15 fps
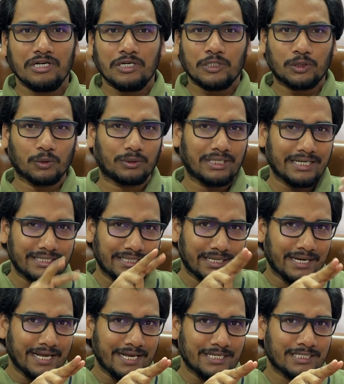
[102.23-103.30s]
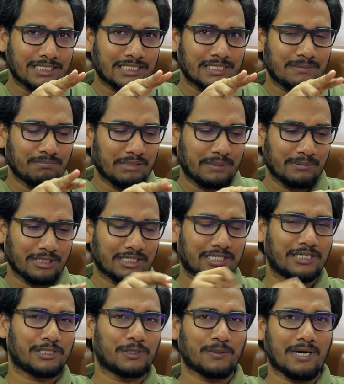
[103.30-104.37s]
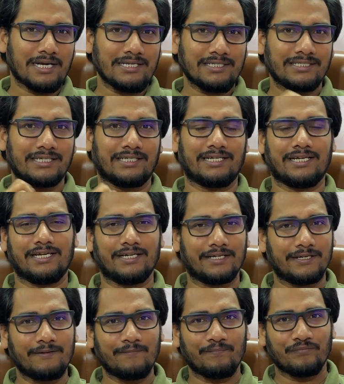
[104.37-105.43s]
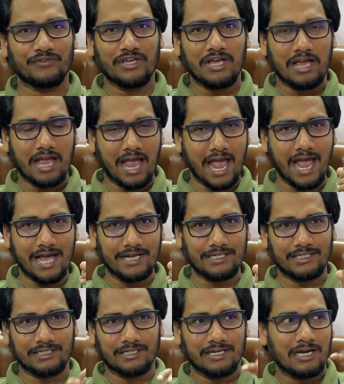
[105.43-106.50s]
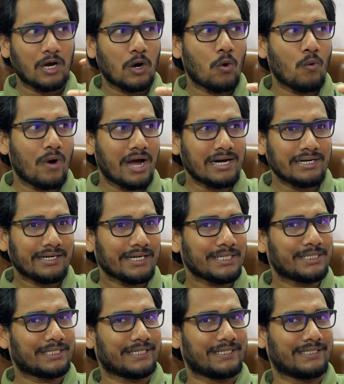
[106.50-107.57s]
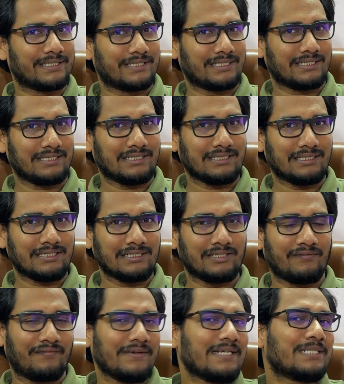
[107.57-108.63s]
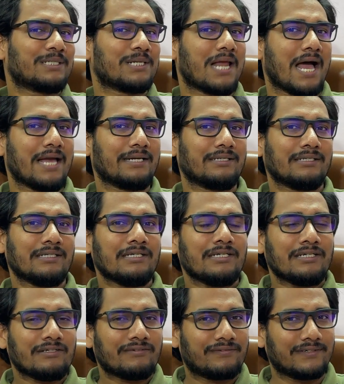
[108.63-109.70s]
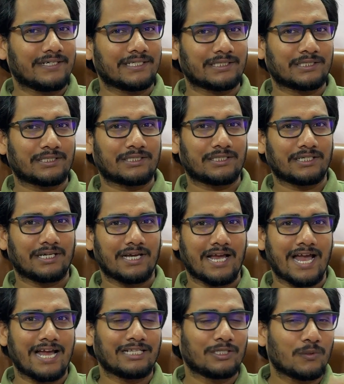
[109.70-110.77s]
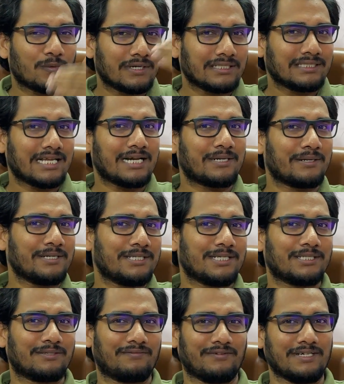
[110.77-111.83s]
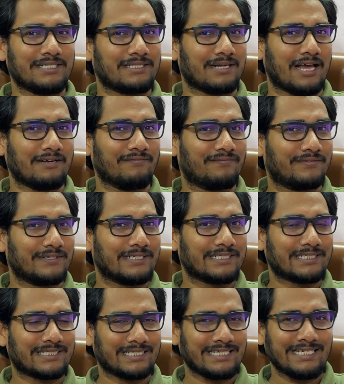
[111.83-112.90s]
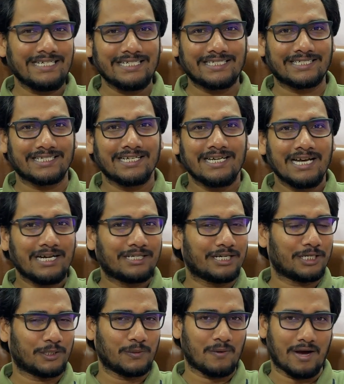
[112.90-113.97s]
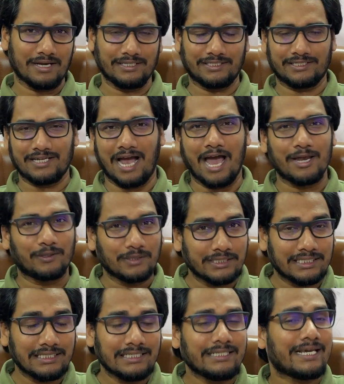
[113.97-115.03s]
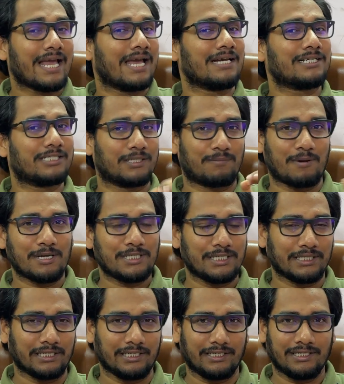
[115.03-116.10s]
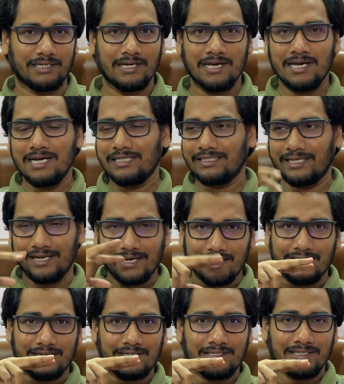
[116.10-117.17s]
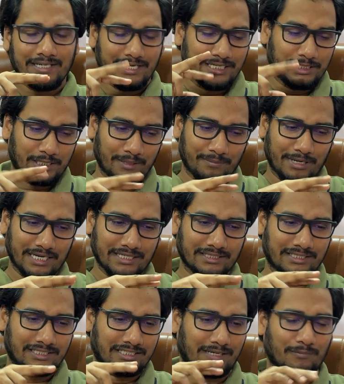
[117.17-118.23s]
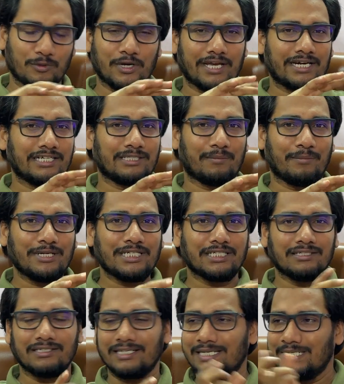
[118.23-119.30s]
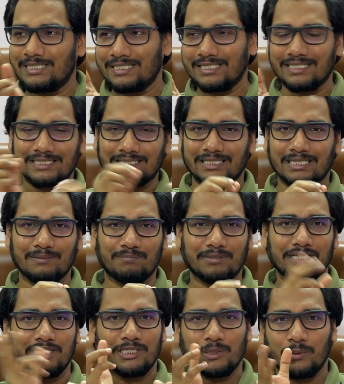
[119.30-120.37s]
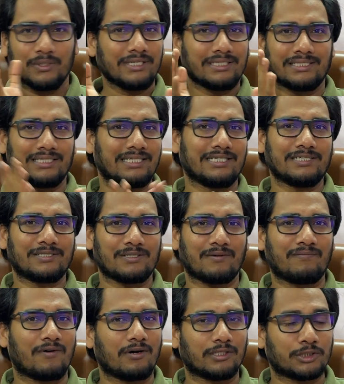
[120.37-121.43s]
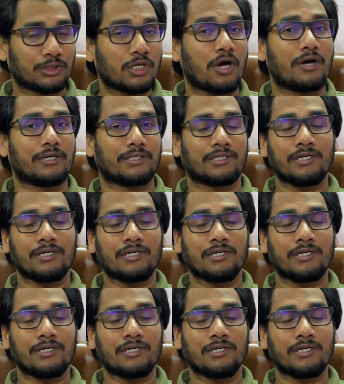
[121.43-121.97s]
So there is a race between a tortoise and a hare, and one reaches the finish line first, and the one that reaches the finish line first is tortoise, ironically and surprisingly. The hare, it remains somewhere in the middle, eating, sleeping, doing things of all sort.